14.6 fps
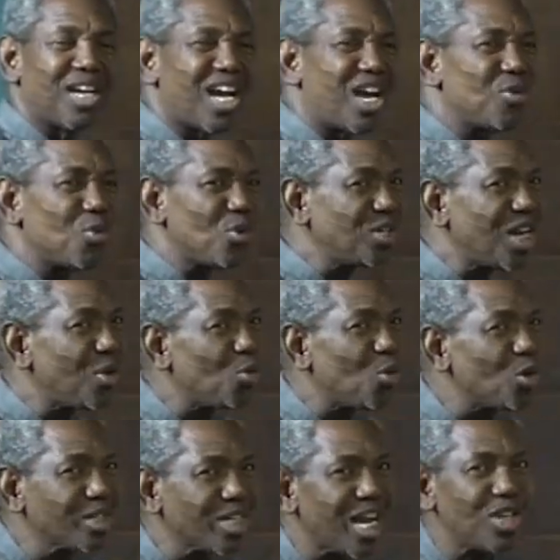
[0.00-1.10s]
I wonder
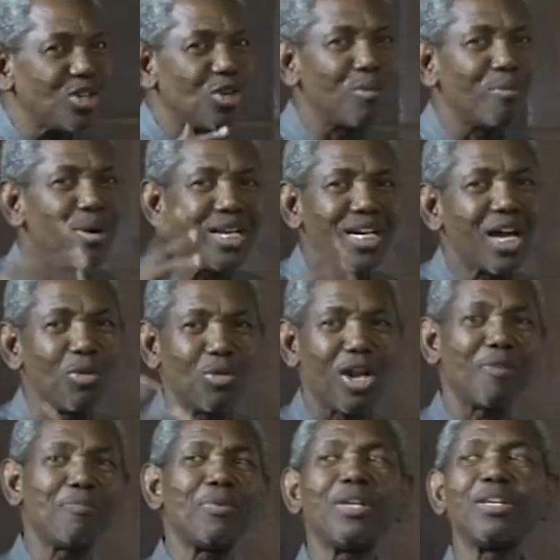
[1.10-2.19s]
what kind of man I would
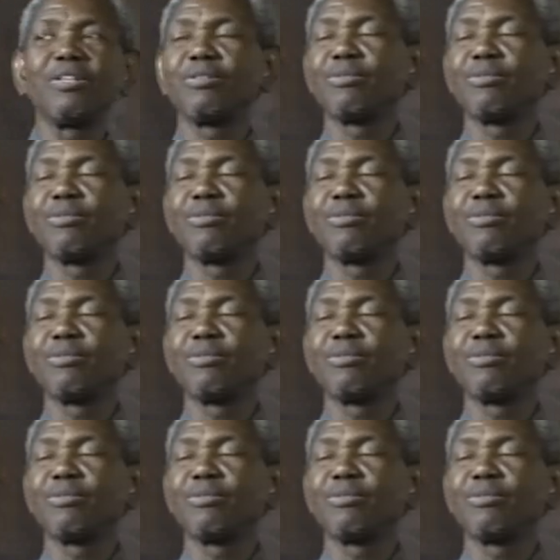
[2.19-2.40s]
have been.